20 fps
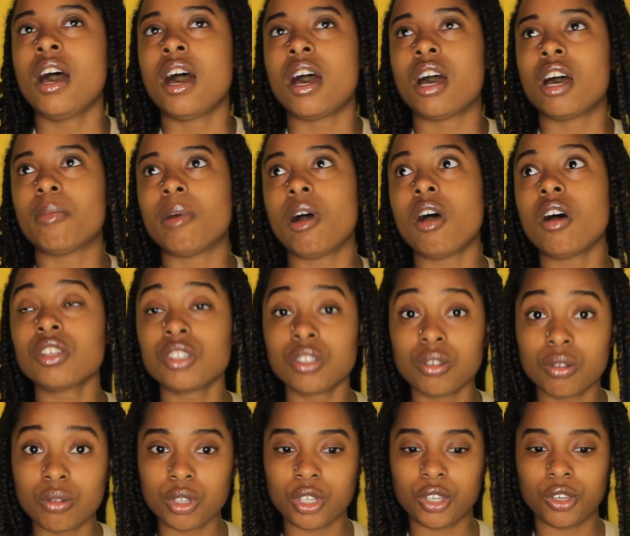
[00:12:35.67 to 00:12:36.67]
I
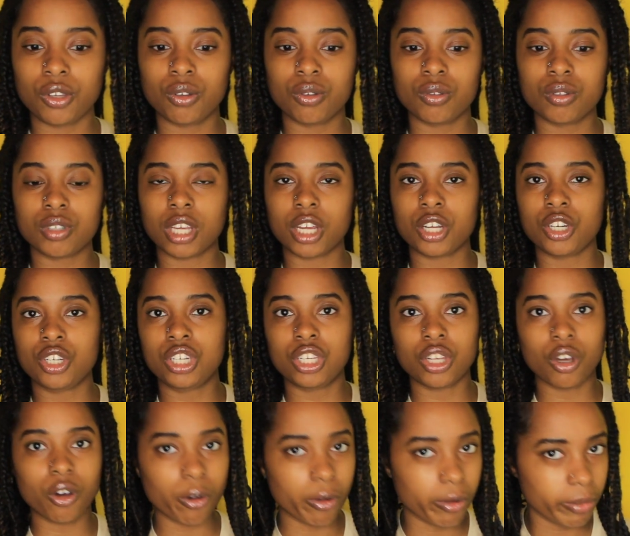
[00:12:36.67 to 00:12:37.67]
also use
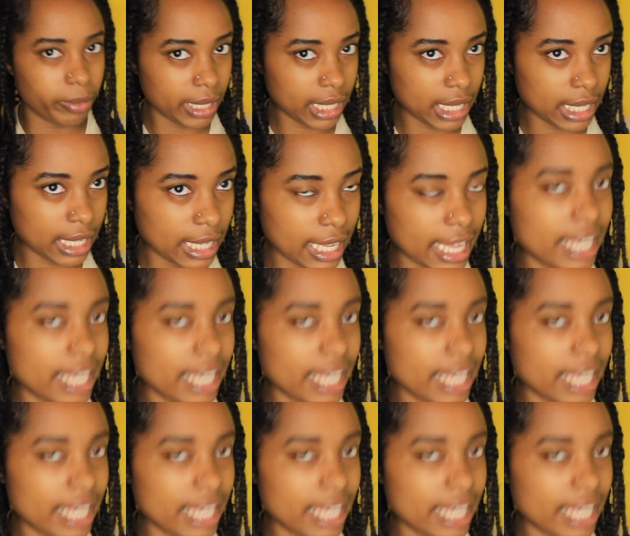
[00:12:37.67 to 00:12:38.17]
Adobe